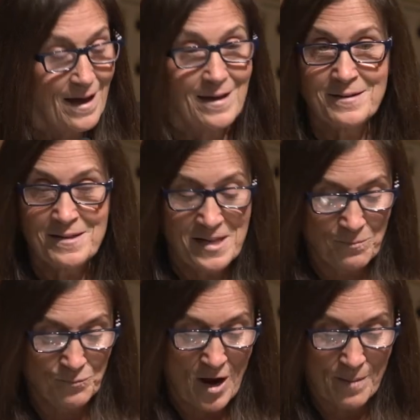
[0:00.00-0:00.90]

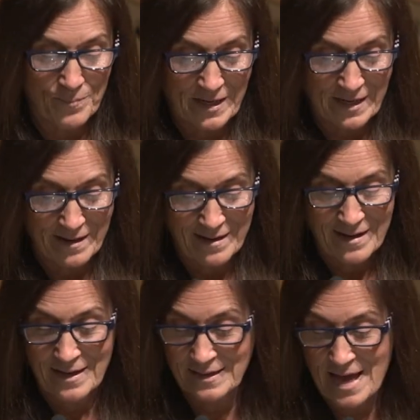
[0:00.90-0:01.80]
Unclaimed property,
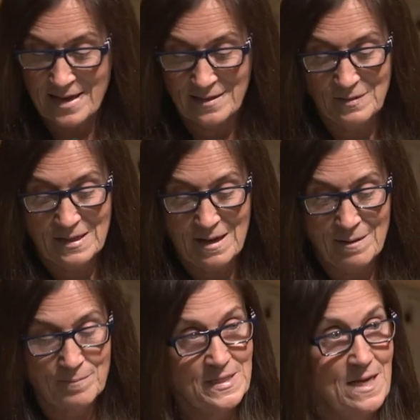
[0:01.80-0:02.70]
again,
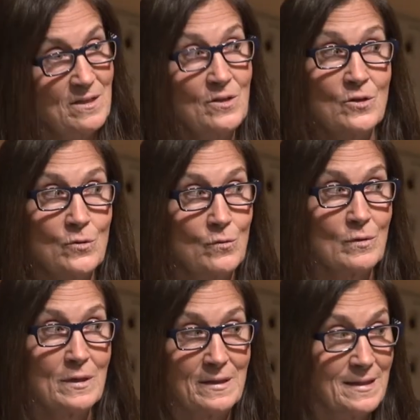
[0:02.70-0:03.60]
I'm telling you,
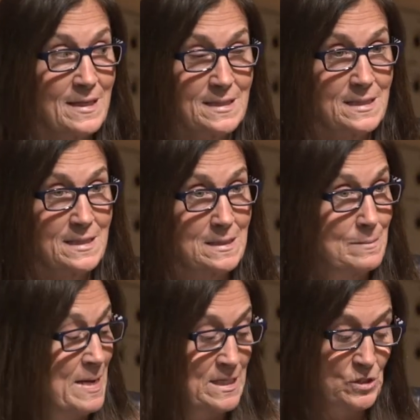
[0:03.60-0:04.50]
this
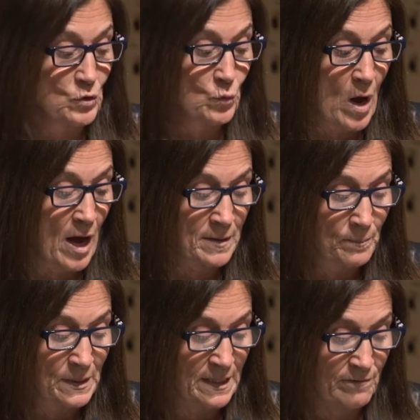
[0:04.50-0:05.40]
makes you
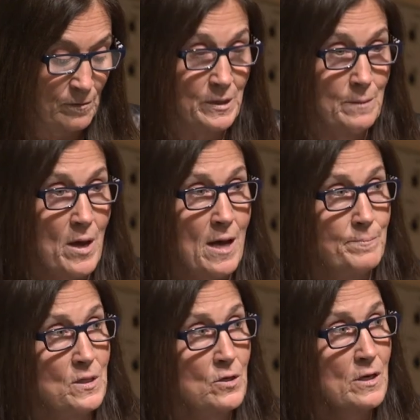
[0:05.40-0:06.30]
unbelievably
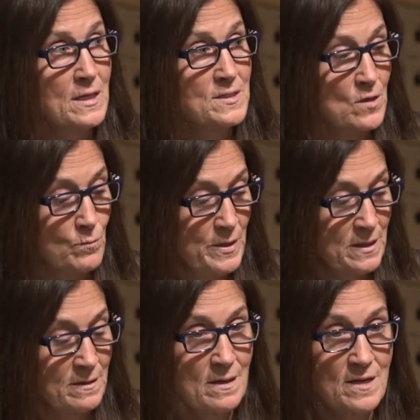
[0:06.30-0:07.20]
popular, and so
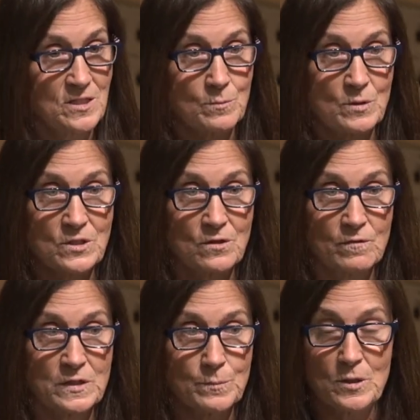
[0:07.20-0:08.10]
being the customer
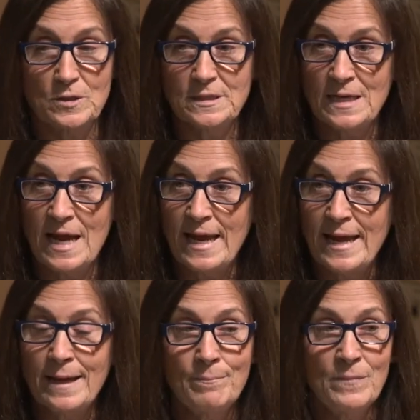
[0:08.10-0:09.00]
service person I
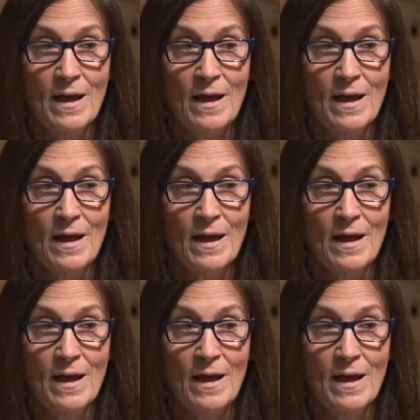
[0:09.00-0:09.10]
am,